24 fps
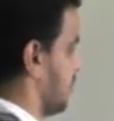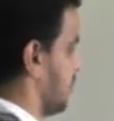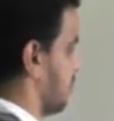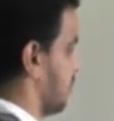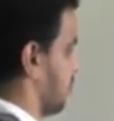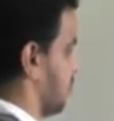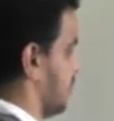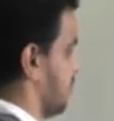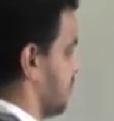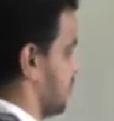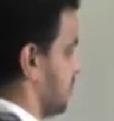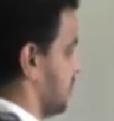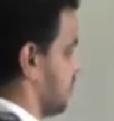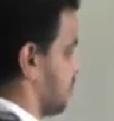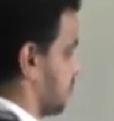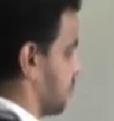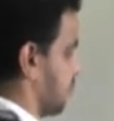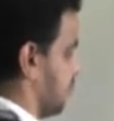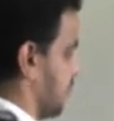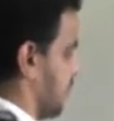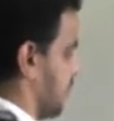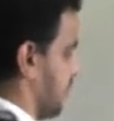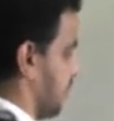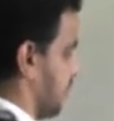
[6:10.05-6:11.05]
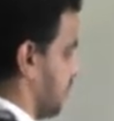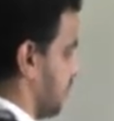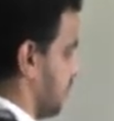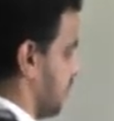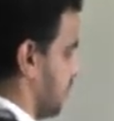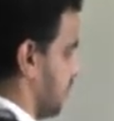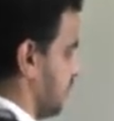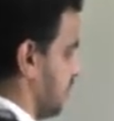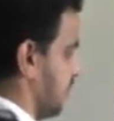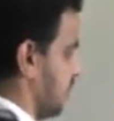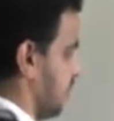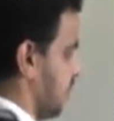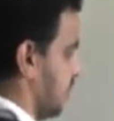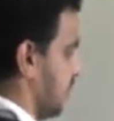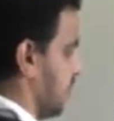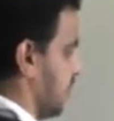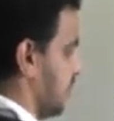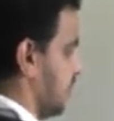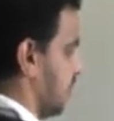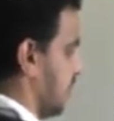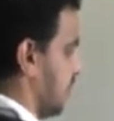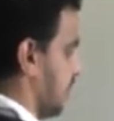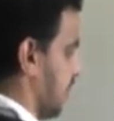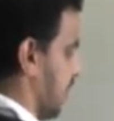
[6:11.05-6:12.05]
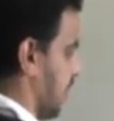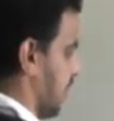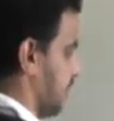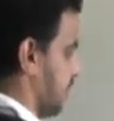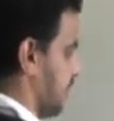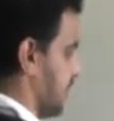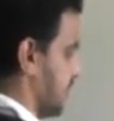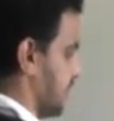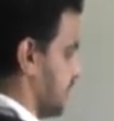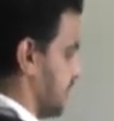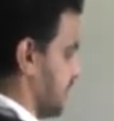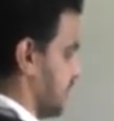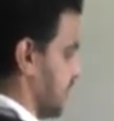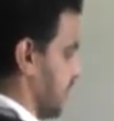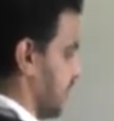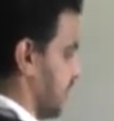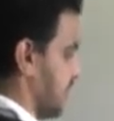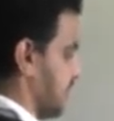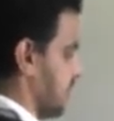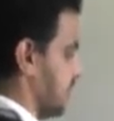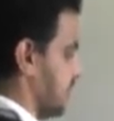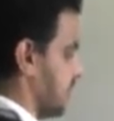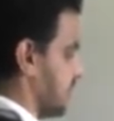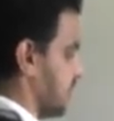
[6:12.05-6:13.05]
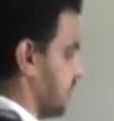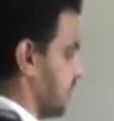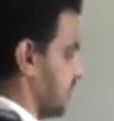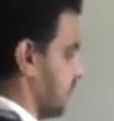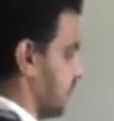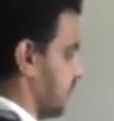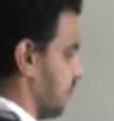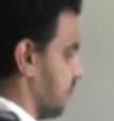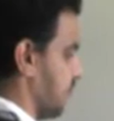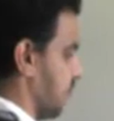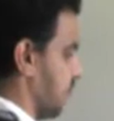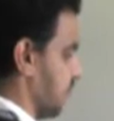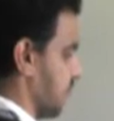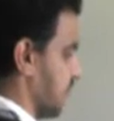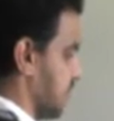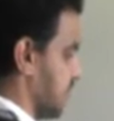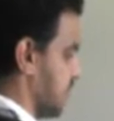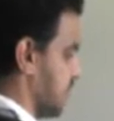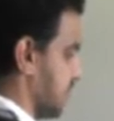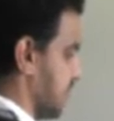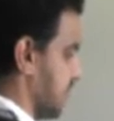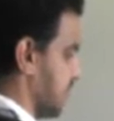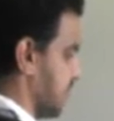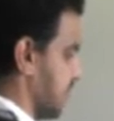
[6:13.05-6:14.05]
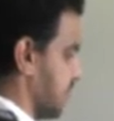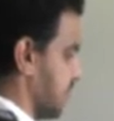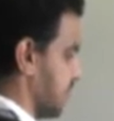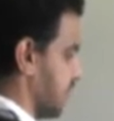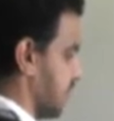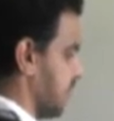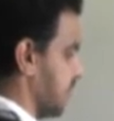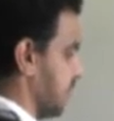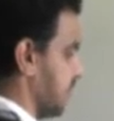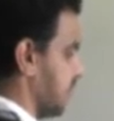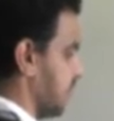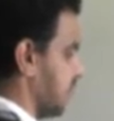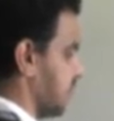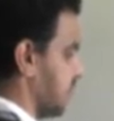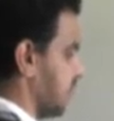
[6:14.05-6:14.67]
So this is square given, having side is 14 centimeter,